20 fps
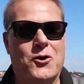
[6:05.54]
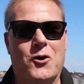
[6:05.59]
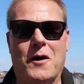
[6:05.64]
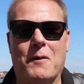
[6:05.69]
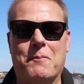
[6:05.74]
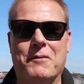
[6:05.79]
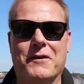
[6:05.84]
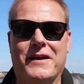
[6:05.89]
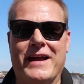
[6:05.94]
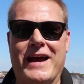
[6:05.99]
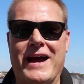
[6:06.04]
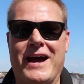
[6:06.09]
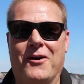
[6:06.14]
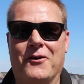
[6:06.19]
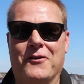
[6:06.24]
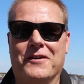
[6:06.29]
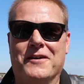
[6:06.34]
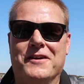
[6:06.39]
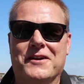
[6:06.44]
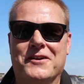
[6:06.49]
go up and
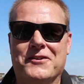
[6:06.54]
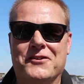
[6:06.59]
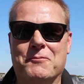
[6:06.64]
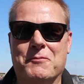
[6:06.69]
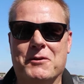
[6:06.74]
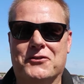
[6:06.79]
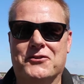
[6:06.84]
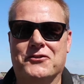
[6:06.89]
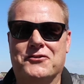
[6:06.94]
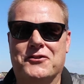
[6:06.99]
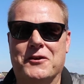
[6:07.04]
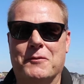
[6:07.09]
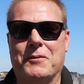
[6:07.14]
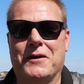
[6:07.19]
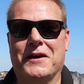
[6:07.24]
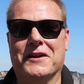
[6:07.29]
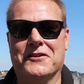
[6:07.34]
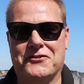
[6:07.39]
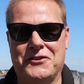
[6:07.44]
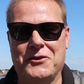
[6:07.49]
down the
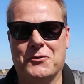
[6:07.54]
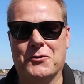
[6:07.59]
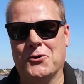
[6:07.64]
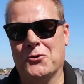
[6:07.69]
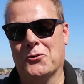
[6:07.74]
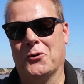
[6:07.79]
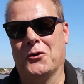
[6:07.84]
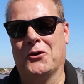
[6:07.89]
Mississippi and see what New